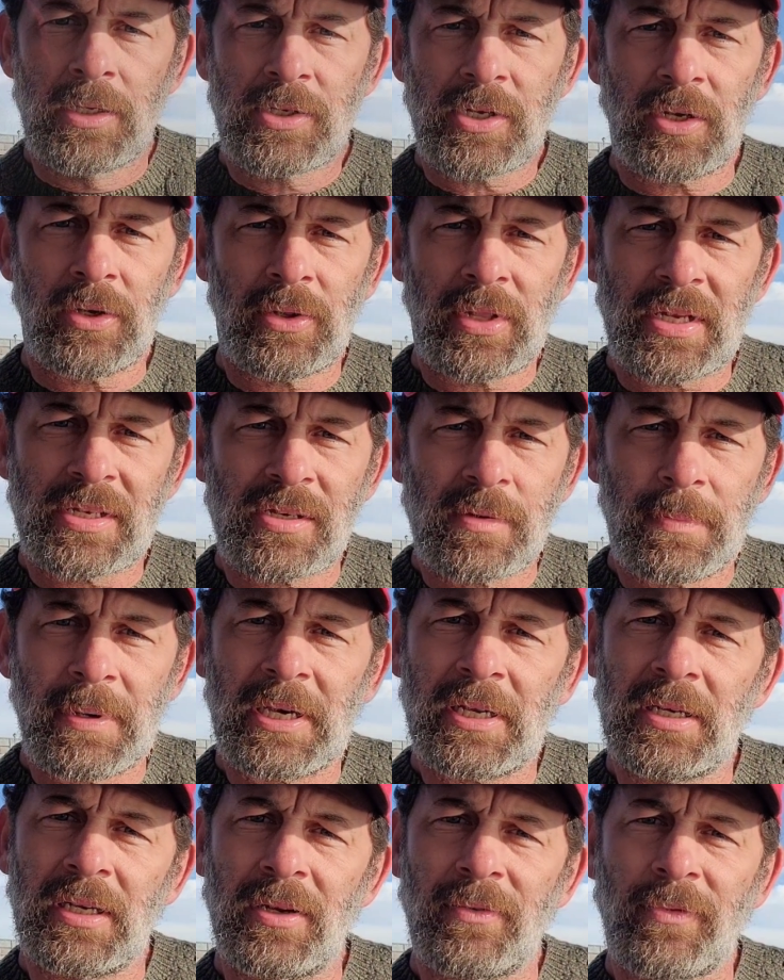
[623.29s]
So that's
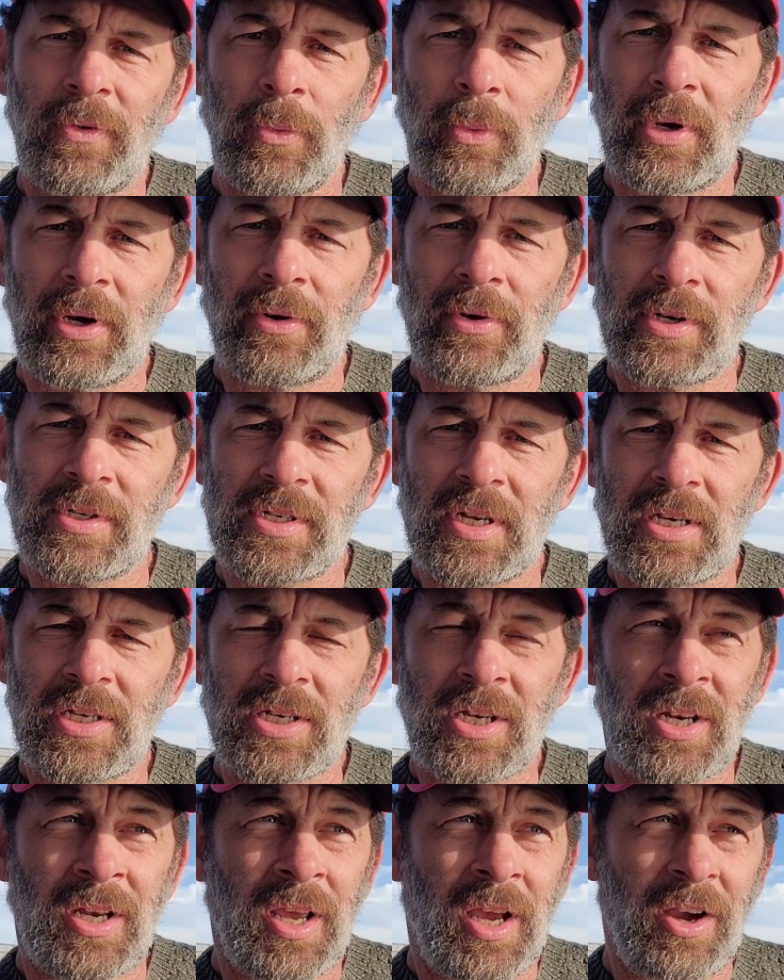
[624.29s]
about it for
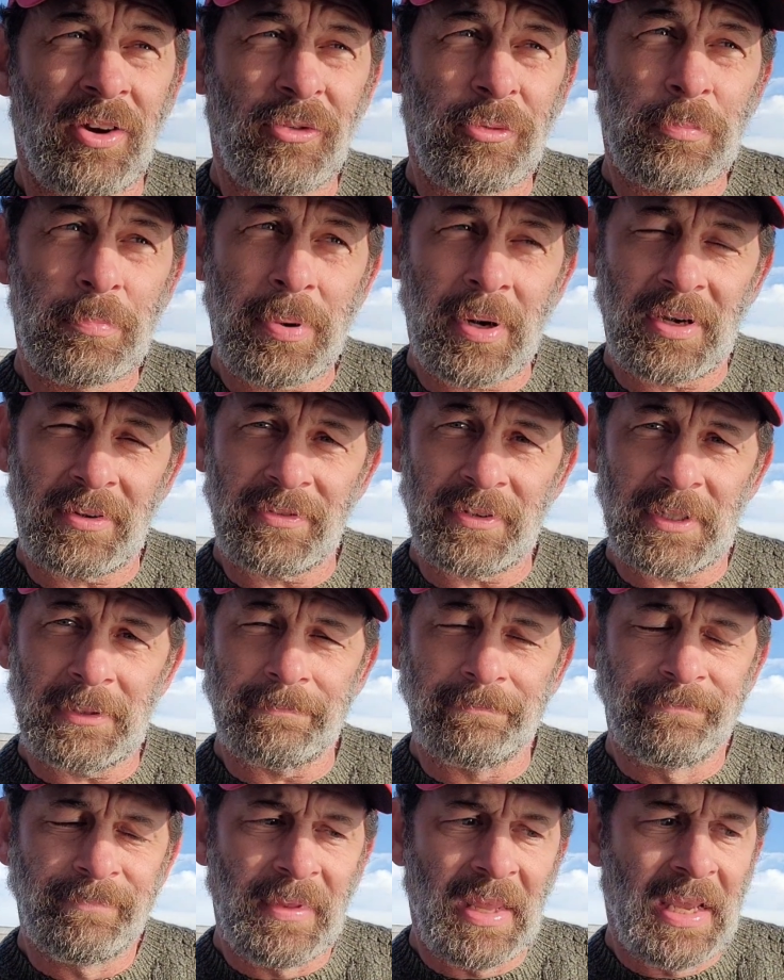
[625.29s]
winterization of
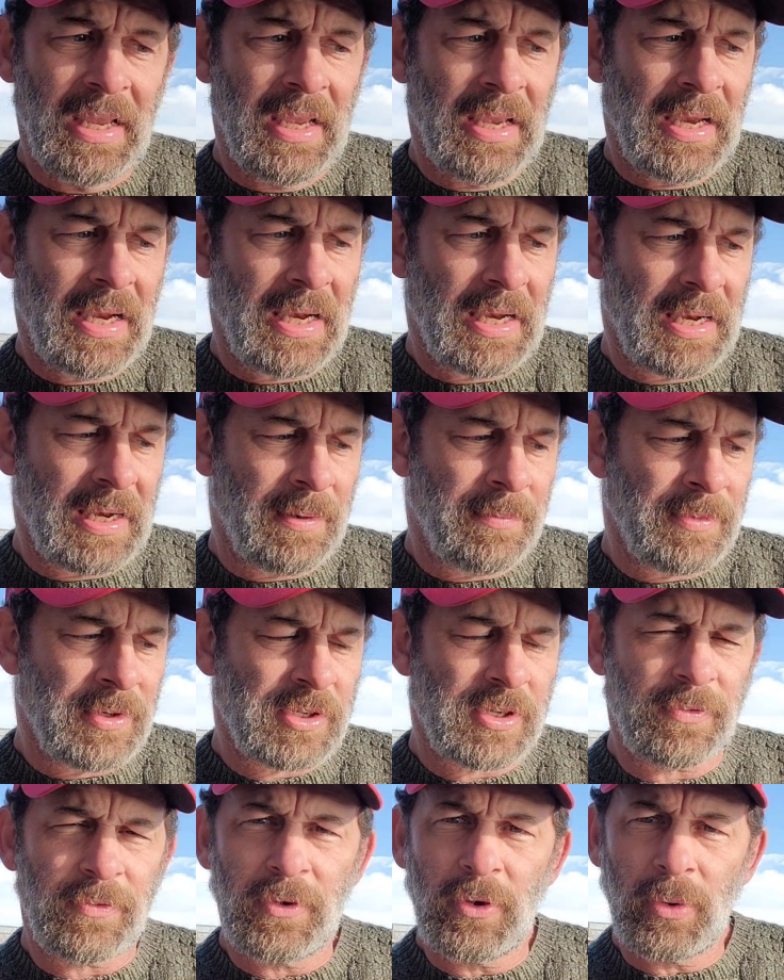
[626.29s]
Puffin.
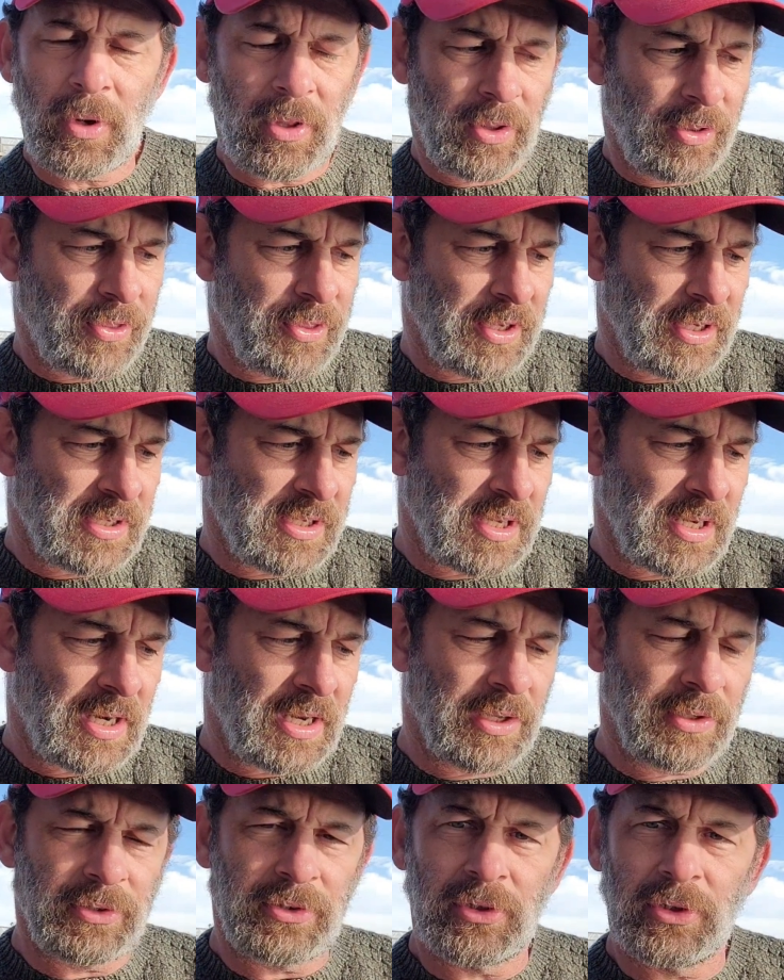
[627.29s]
There's a few other things that
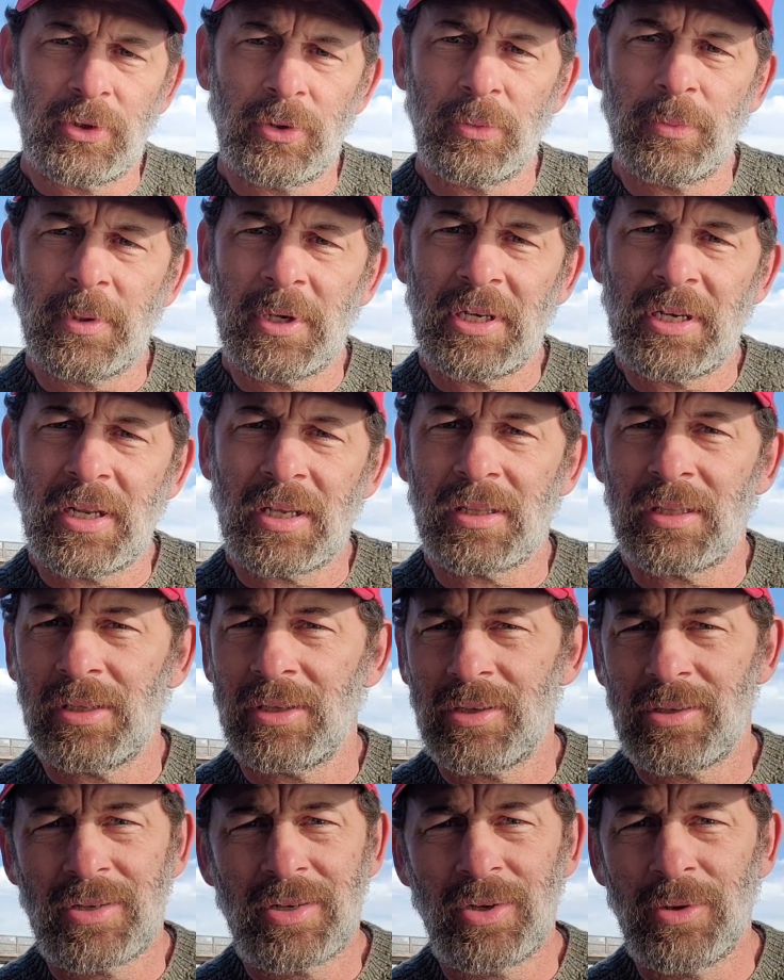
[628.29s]
I'll do, but
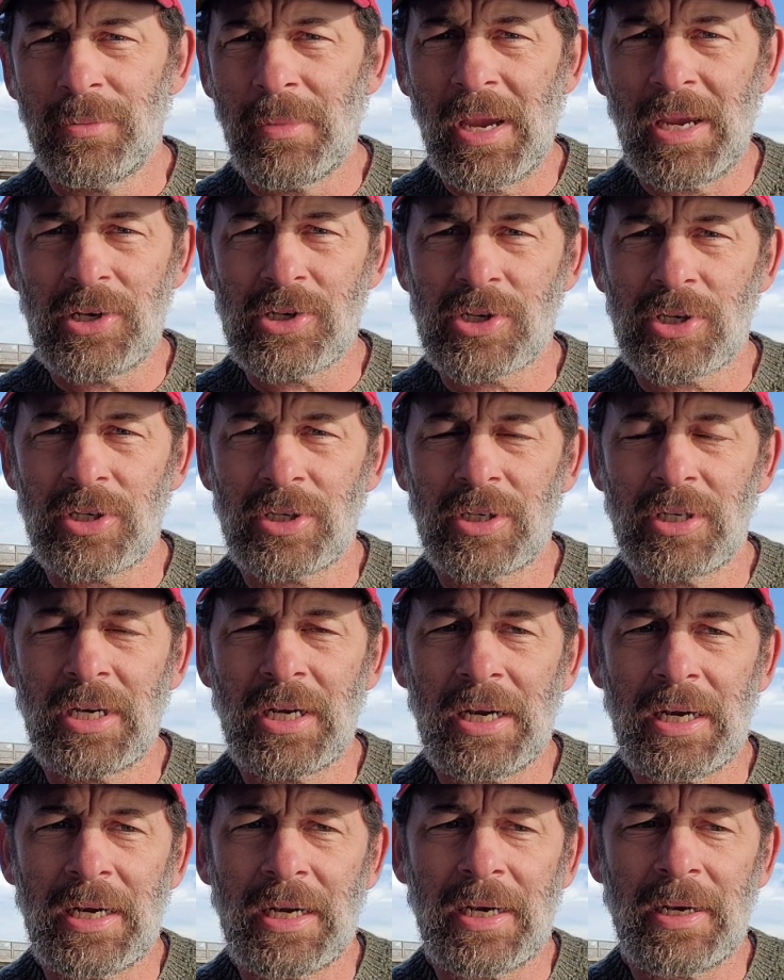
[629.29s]
nothing too major.
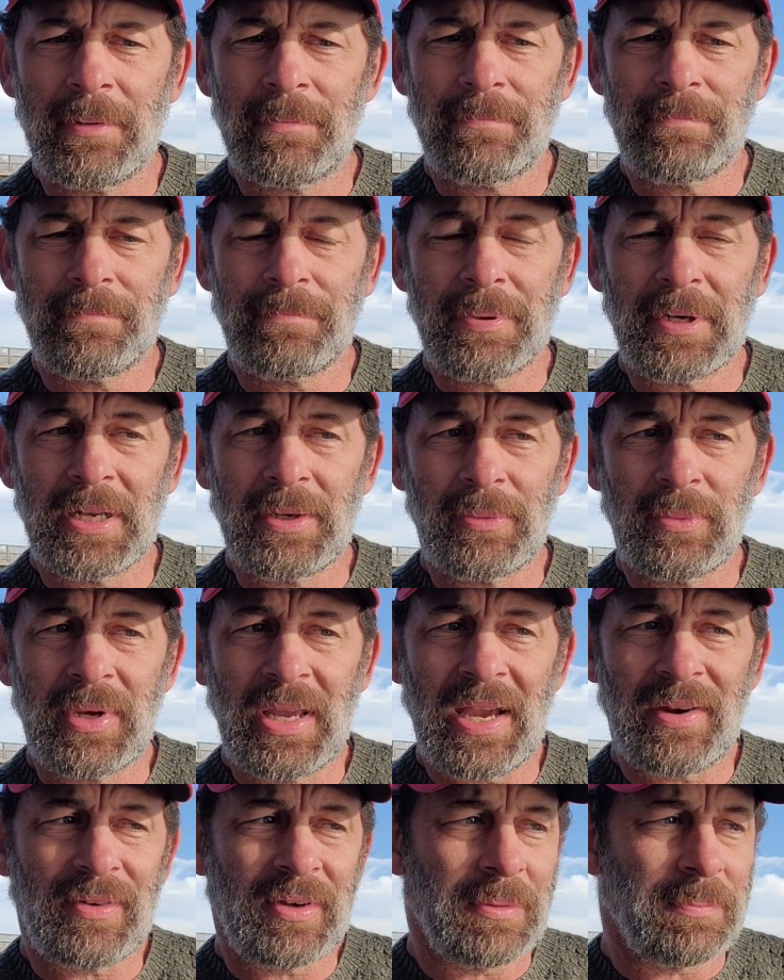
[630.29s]
But
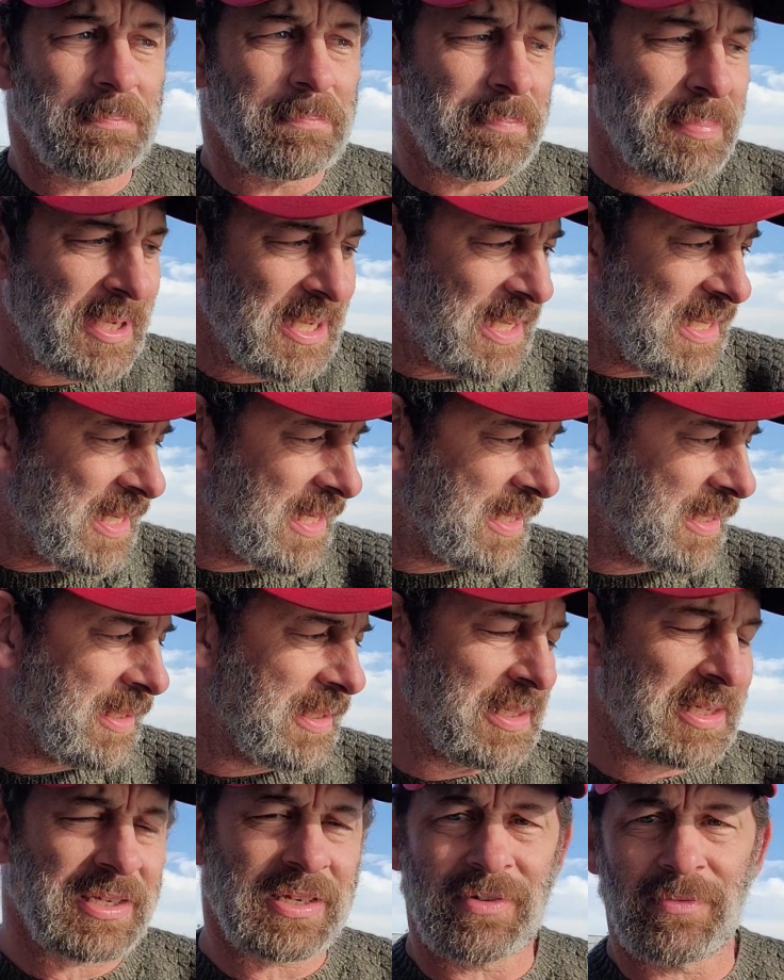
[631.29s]
we have a big
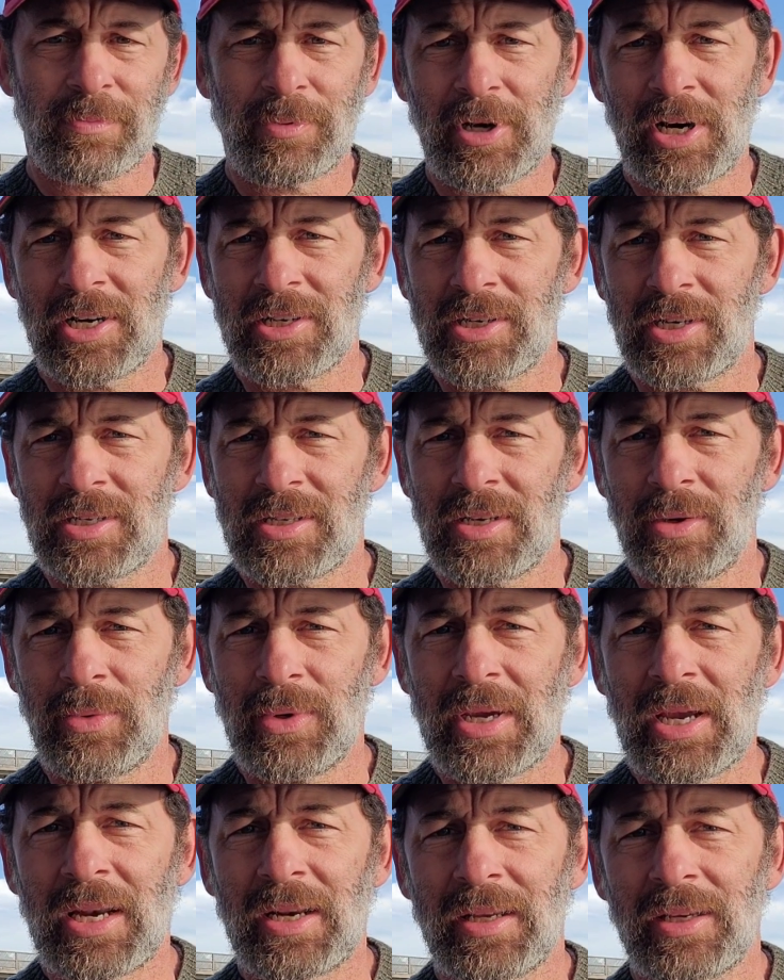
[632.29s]
list of projects that
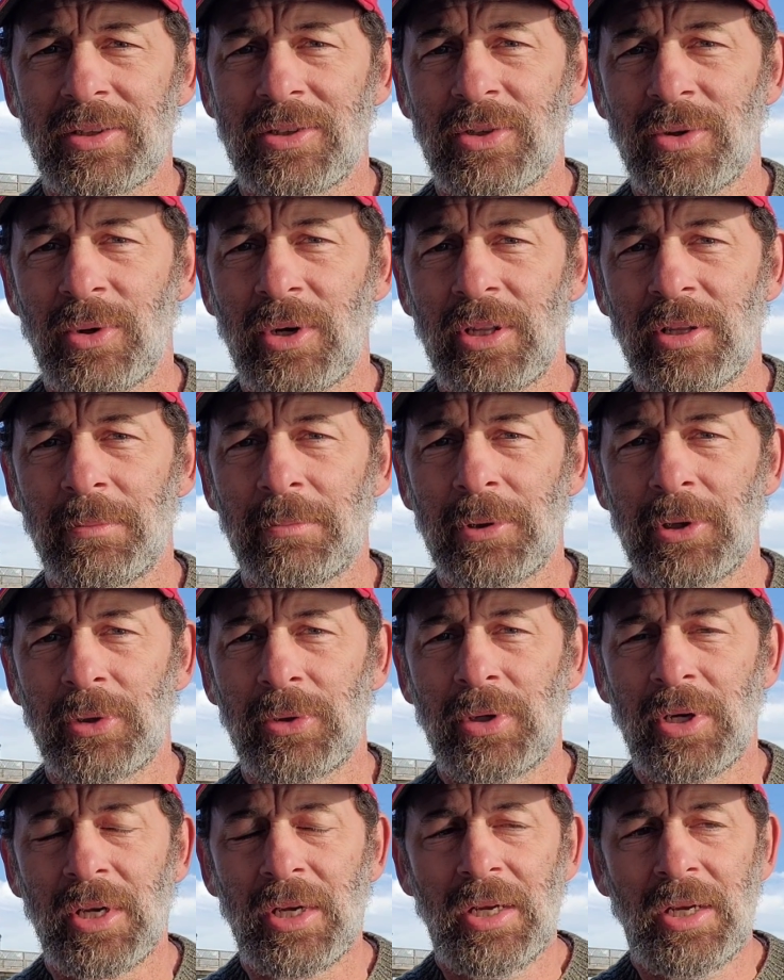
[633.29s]
we got to get to on the boat.